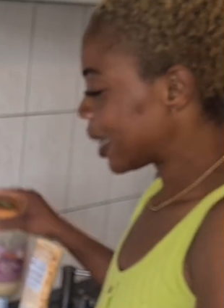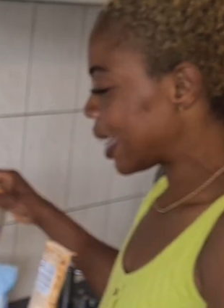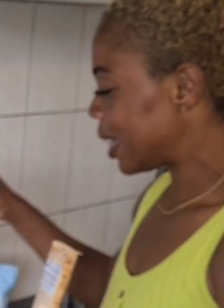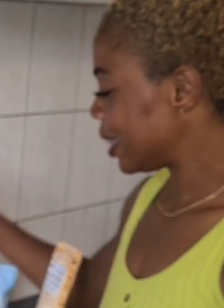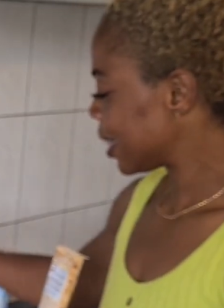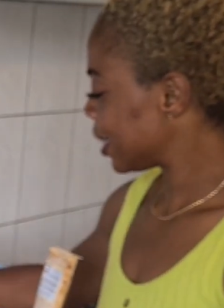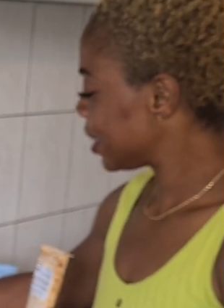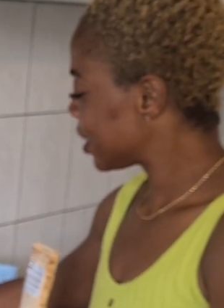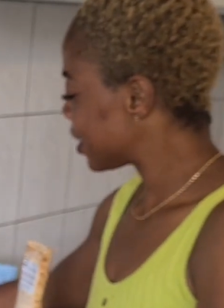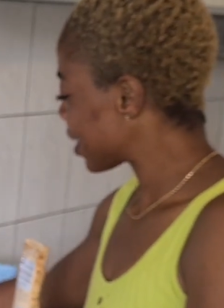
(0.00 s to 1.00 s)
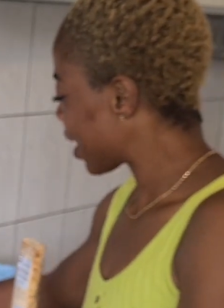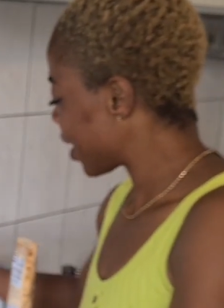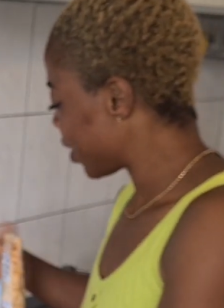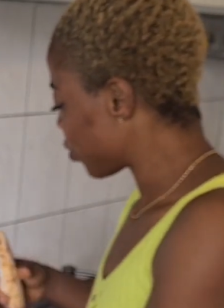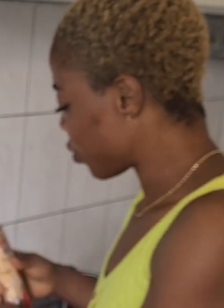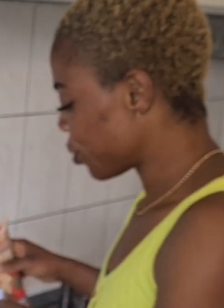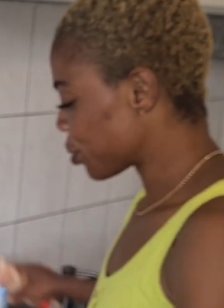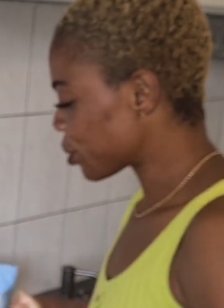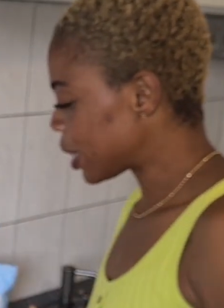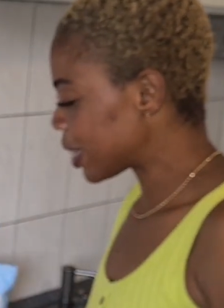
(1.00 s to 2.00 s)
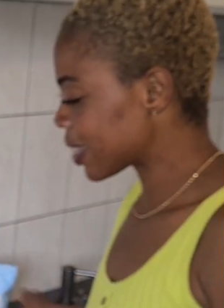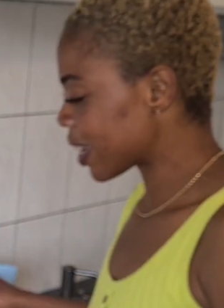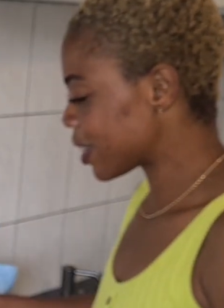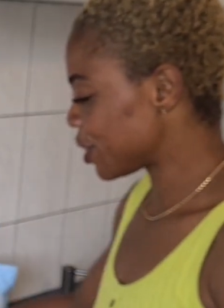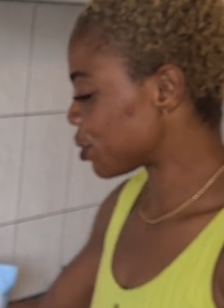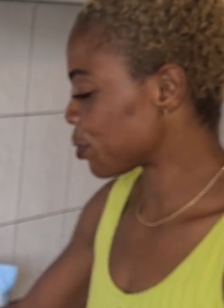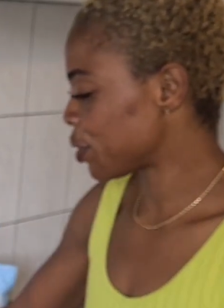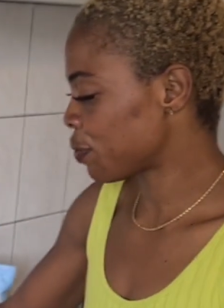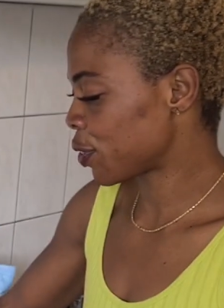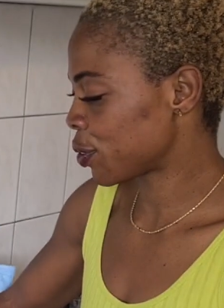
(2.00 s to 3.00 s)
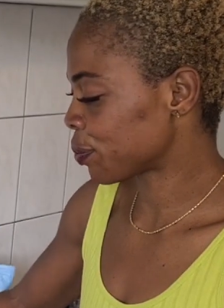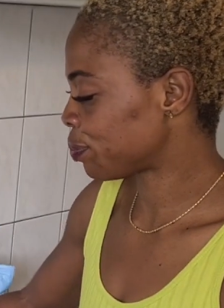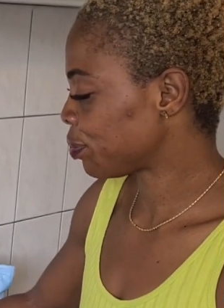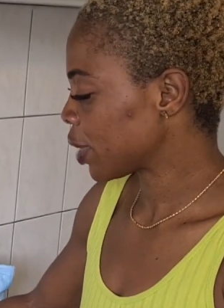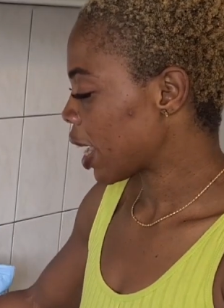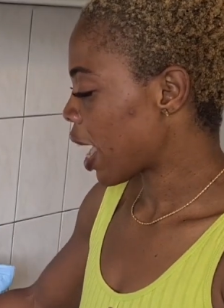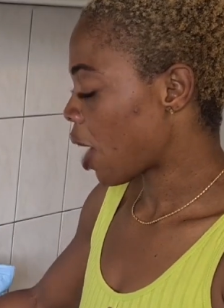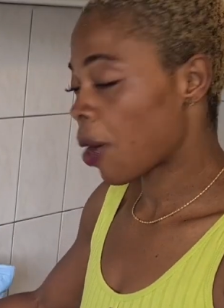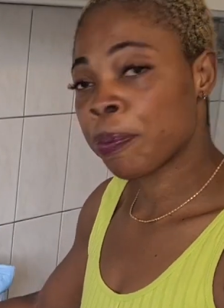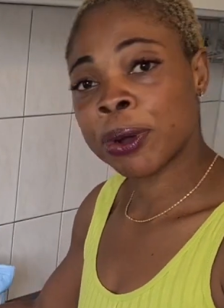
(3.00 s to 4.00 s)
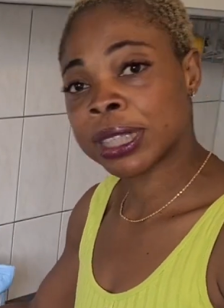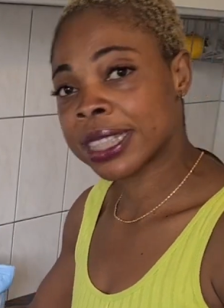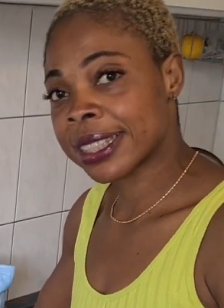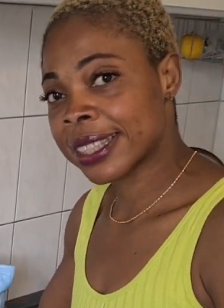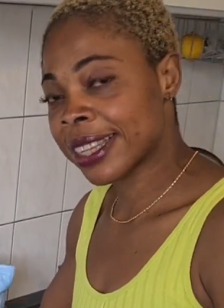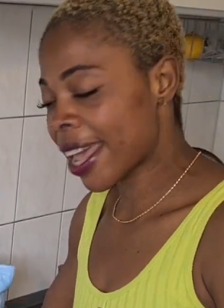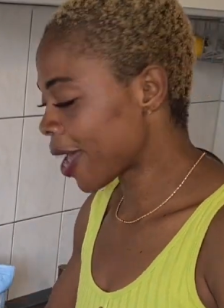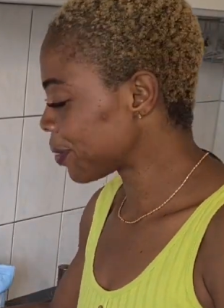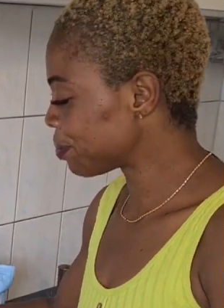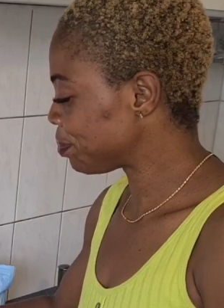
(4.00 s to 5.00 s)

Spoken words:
garlic and ginger and onion. So let's get into the video. Our pot is here.